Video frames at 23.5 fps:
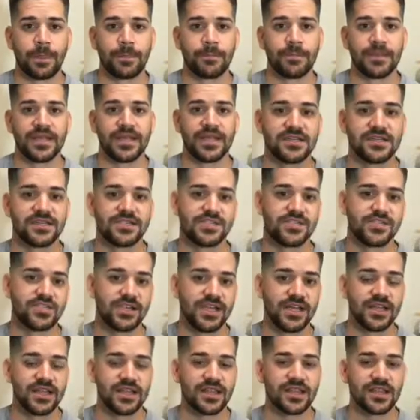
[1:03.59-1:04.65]
but his
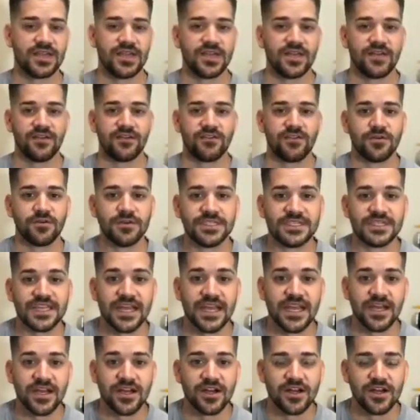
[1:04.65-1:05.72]
strength from his
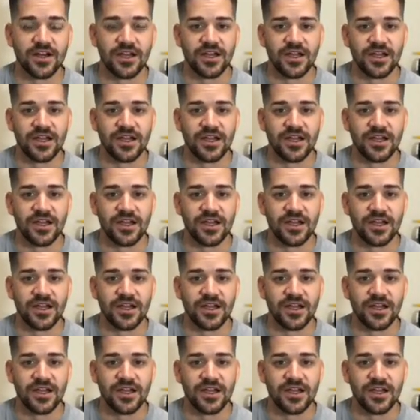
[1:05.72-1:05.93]
hair.